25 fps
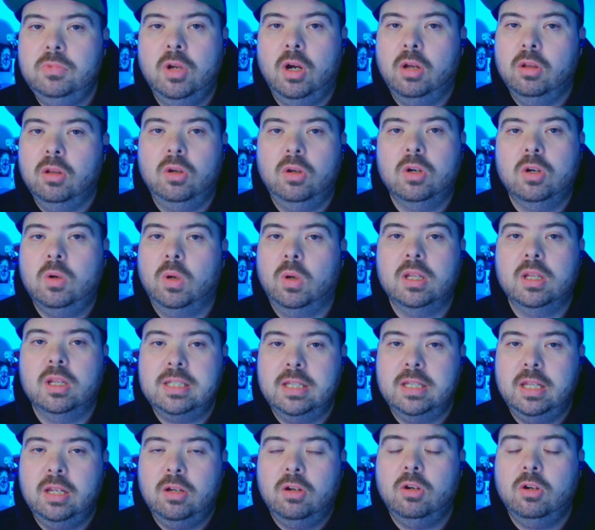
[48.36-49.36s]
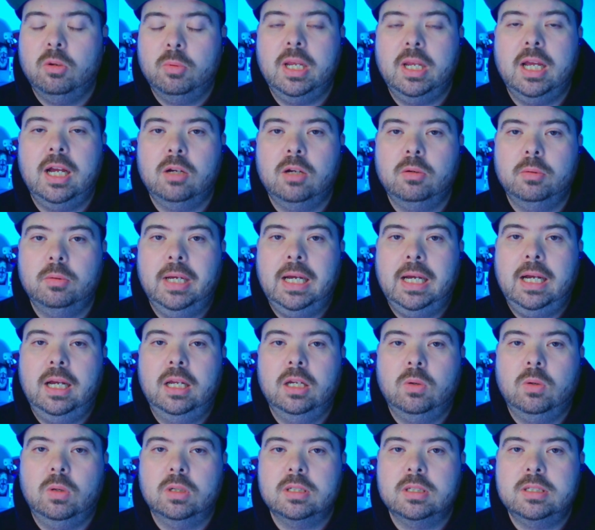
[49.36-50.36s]
low quality. They're going to be high
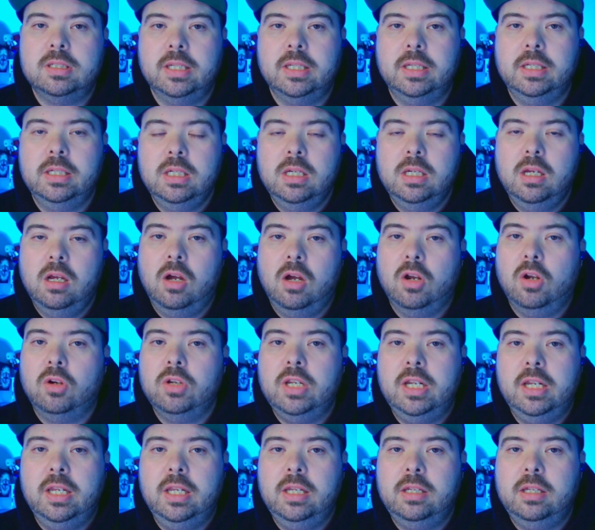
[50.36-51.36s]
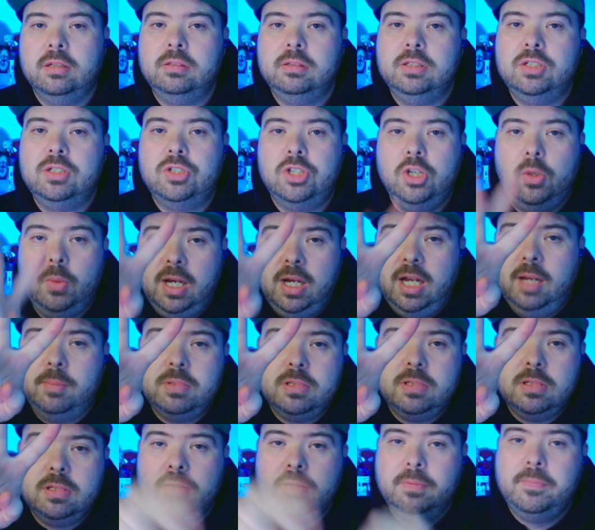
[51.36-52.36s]
quality. And all you need is two
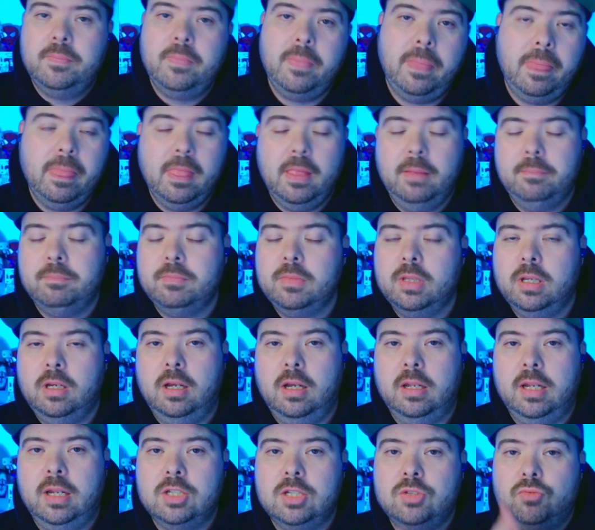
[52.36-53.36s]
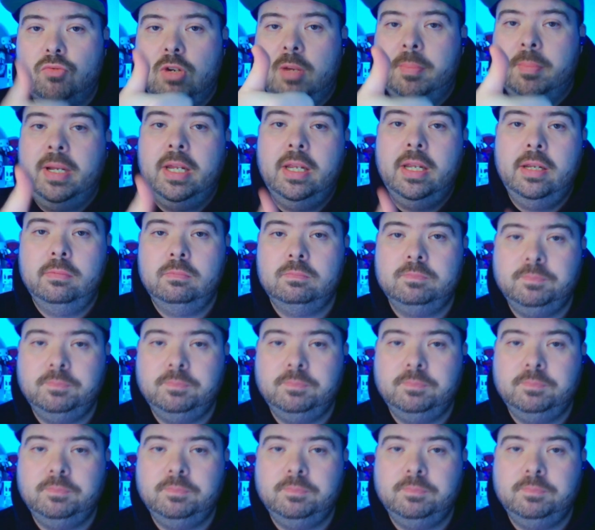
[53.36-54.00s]
apps, and that's Remini